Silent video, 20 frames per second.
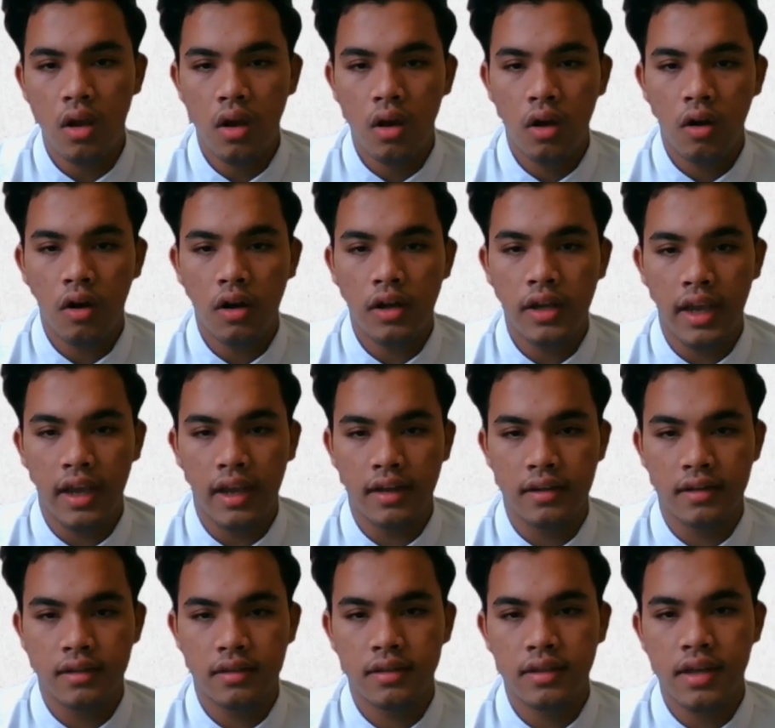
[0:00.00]
Okay,
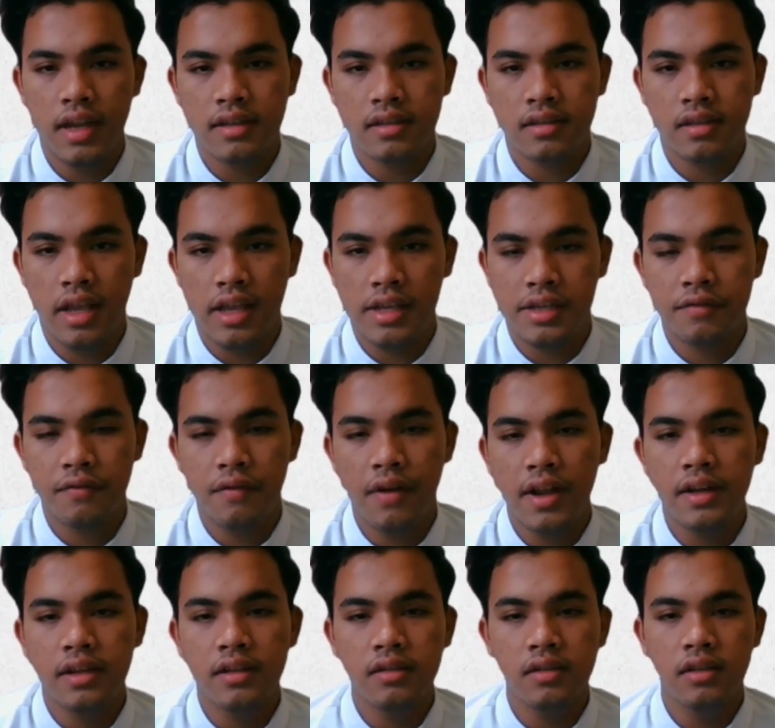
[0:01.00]
next,
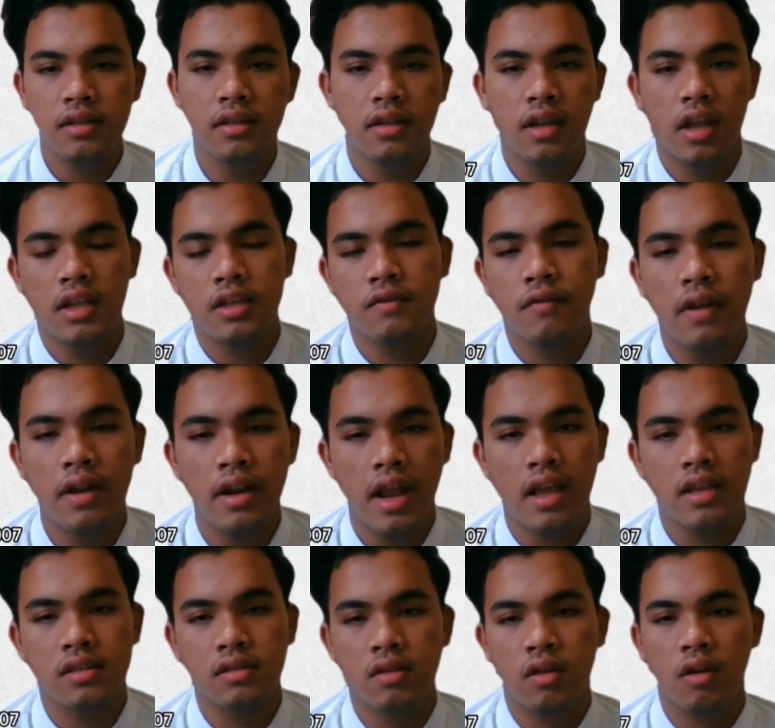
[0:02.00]
H1
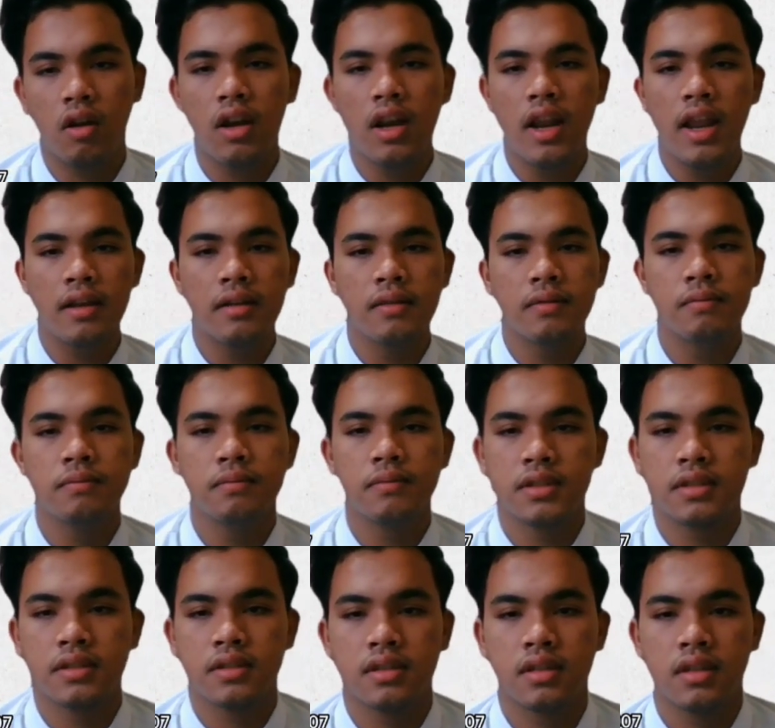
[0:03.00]
has collapsed
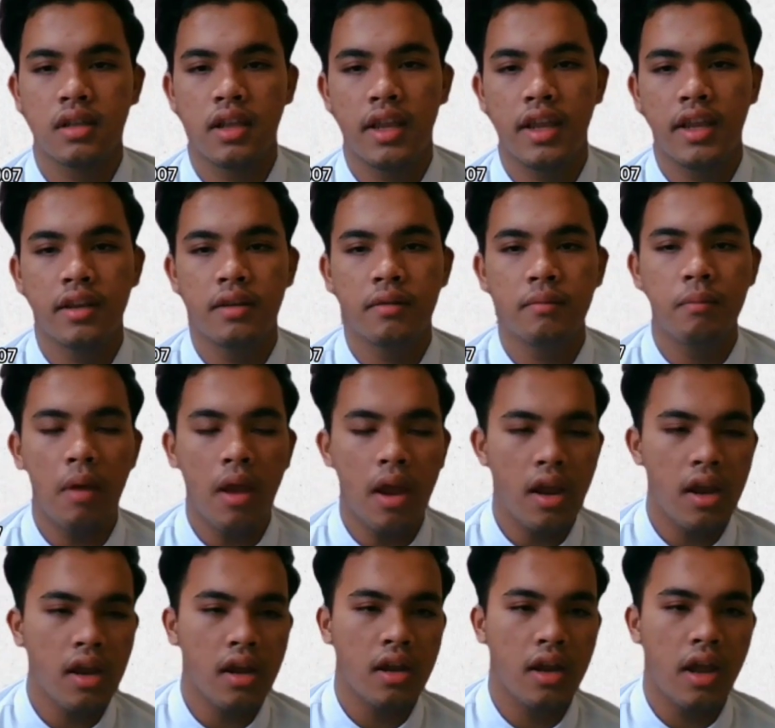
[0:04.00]
in
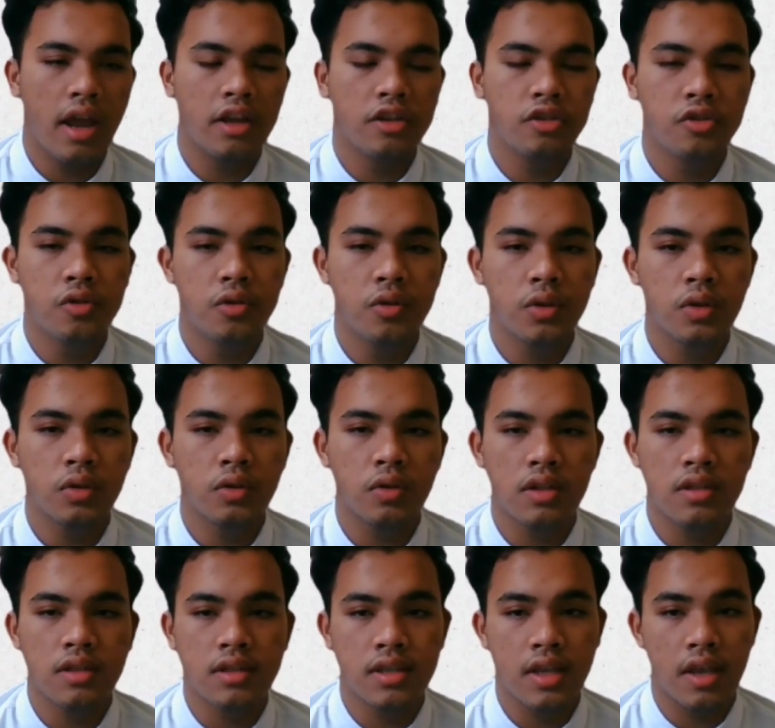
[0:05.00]
May and June
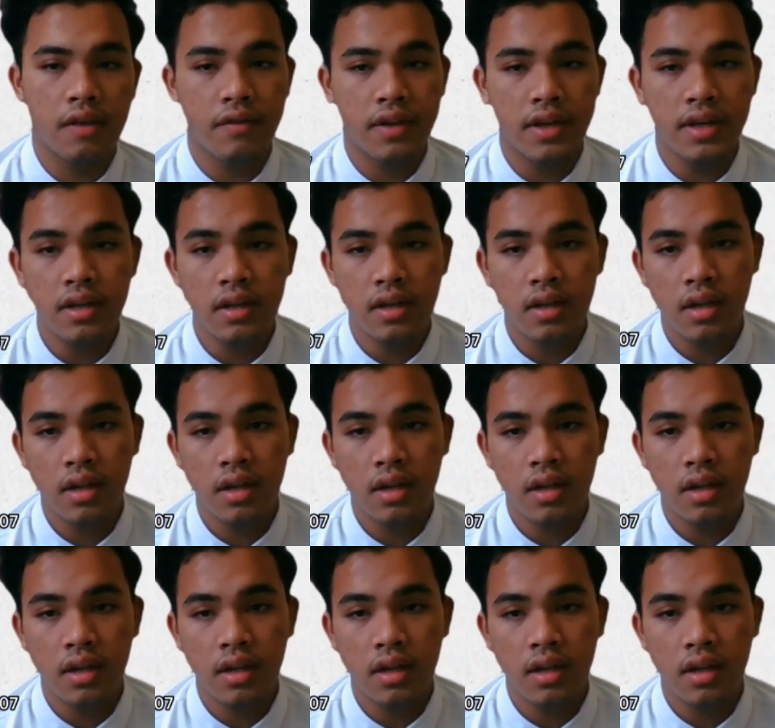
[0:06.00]
2007,